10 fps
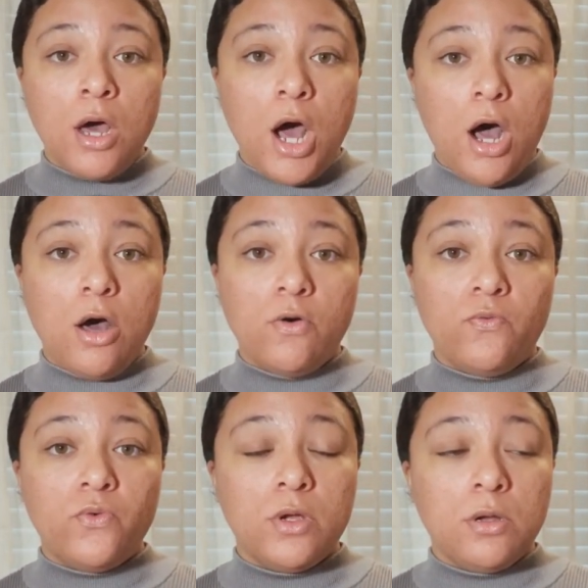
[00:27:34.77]

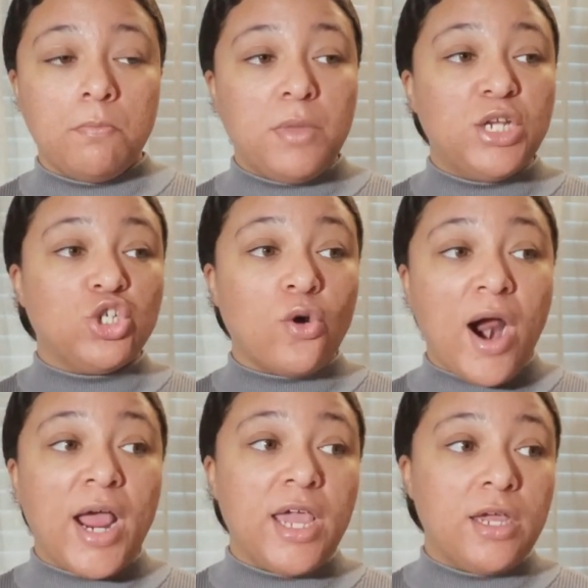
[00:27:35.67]
of me
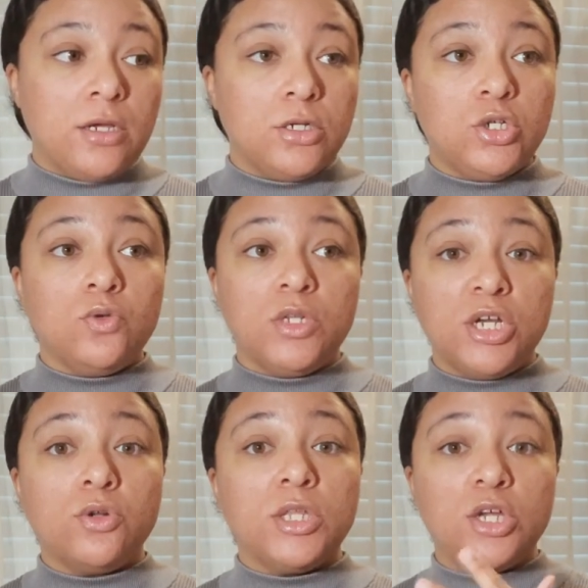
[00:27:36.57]
trying to
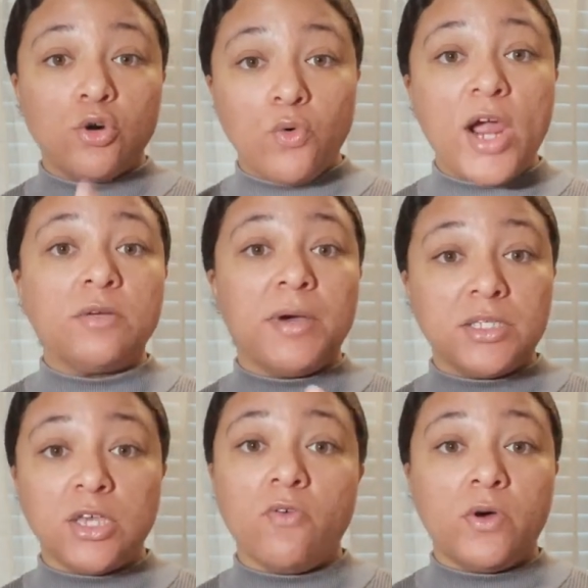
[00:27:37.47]
literally correct
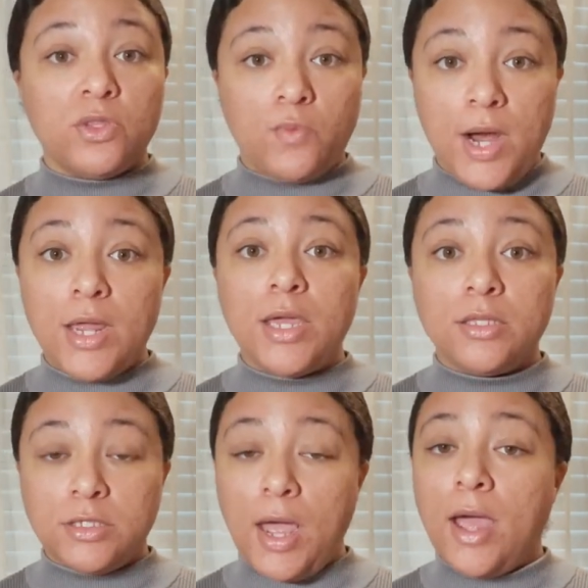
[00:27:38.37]
myself on the right hand
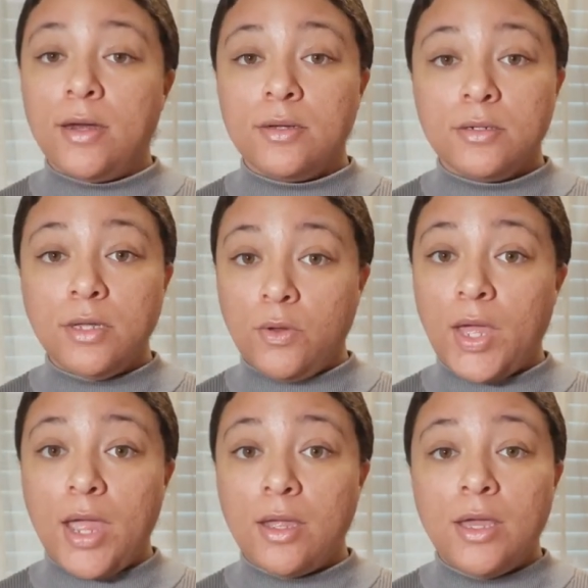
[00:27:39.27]
side.
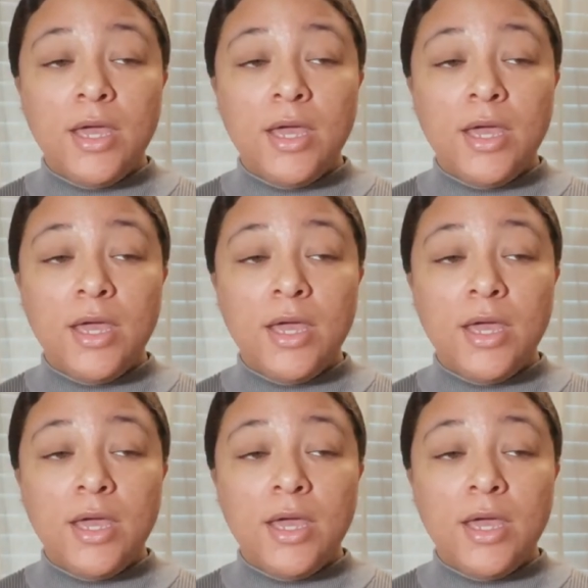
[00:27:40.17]
Okay.